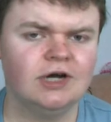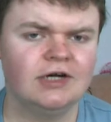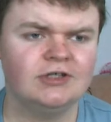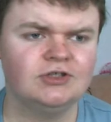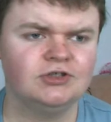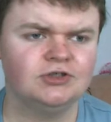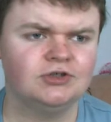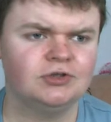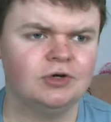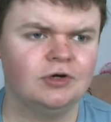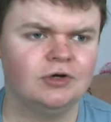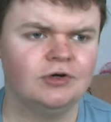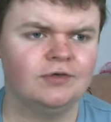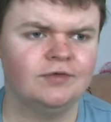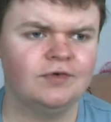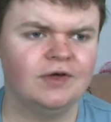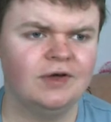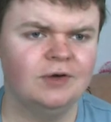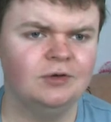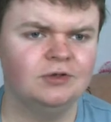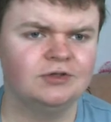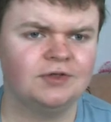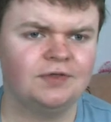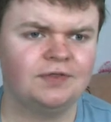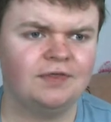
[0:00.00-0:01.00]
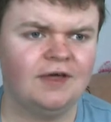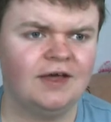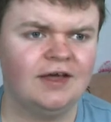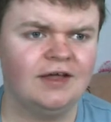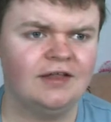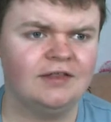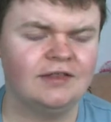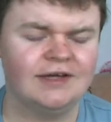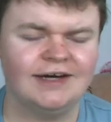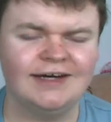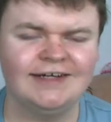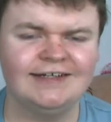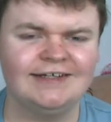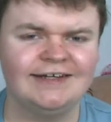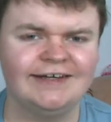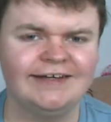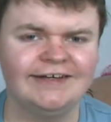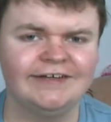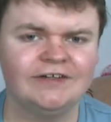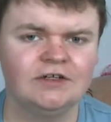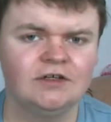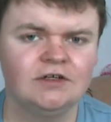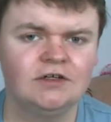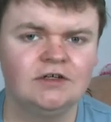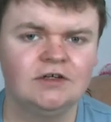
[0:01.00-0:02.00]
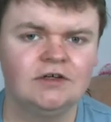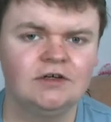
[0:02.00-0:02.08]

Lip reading: I just sort of, it was a thing that I did,